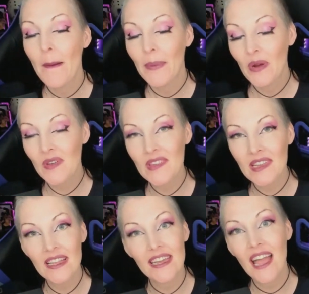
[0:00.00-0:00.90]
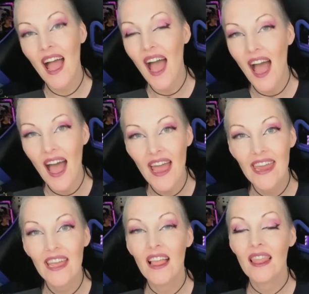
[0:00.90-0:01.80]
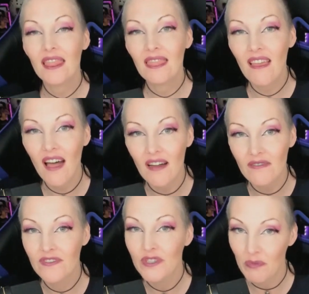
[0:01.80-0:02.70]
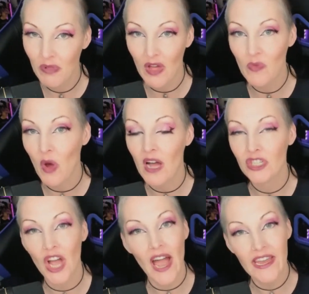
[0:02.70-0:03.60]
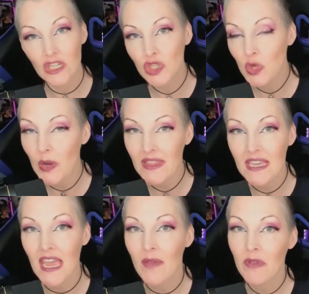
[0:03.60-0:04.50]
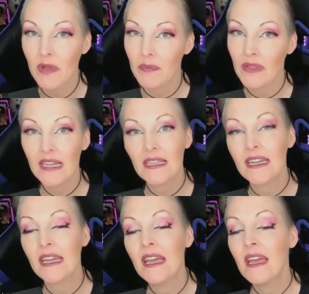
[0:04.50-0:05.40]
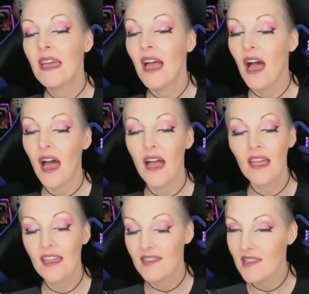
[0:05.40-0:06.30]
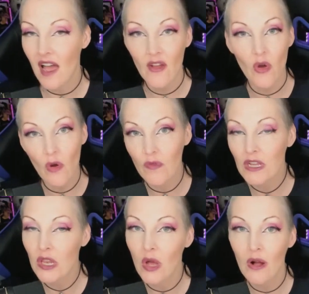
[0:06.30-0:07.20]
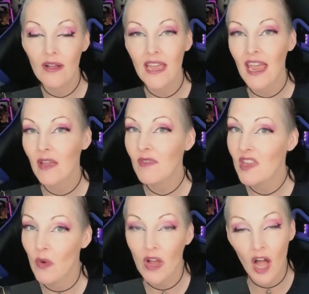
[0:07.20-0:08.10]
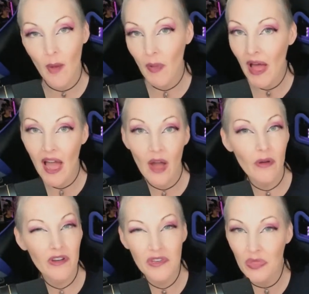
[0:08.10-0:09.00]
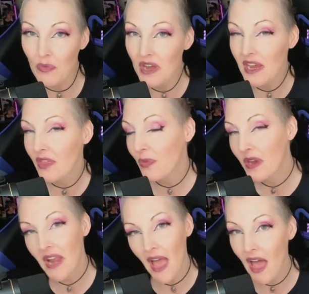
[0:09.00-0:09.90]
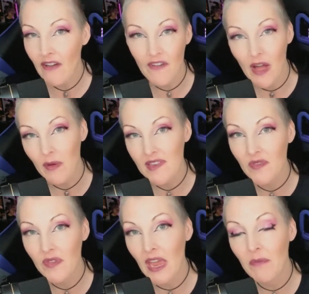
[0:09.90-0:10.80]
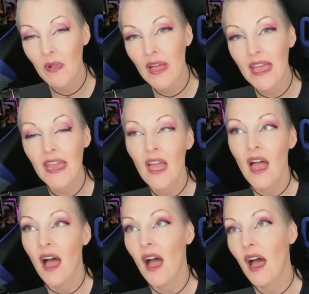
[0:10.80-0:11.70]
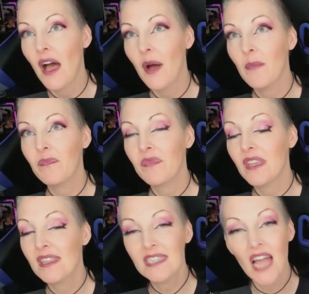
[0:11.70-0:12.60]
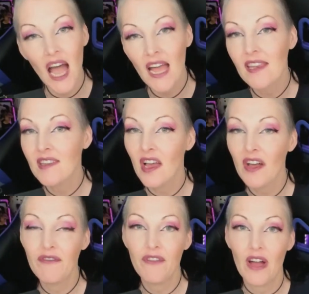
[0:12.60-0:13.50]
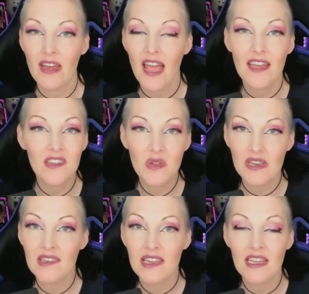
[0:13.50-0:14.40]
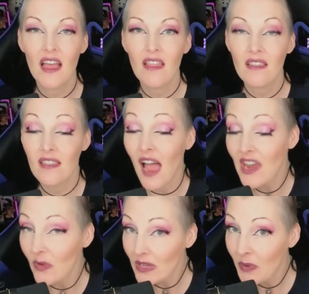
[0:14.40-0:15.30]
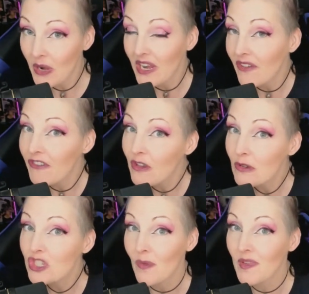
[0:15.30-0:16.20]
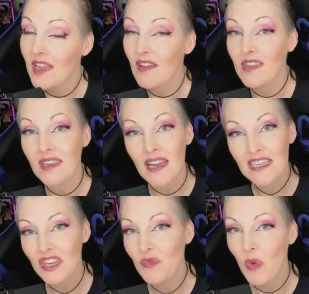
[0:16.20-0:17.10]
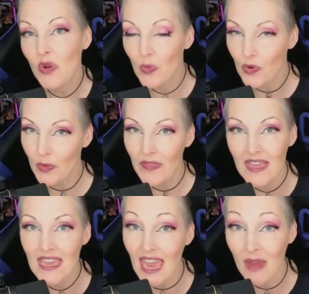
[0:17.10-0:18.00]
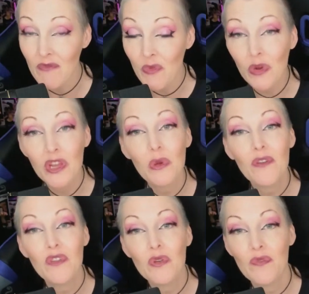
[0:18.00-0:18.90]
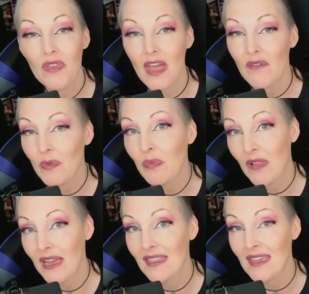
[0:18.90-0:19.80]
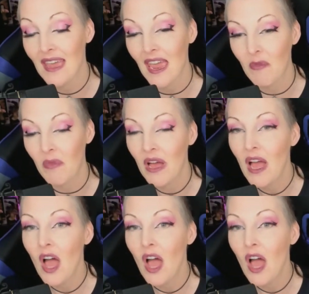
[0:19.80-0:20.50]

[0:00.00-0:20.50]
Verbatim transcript: Personally, I loved Bloodwash. I enjoyed the game completely. Uh, it's not an overly long game, so a couple hours, three, three and a half hours of gameplay. Um, tons of fun. As you can see, I only put in a few jump scares because I didn't want to ruin the game for you if you've never played the game.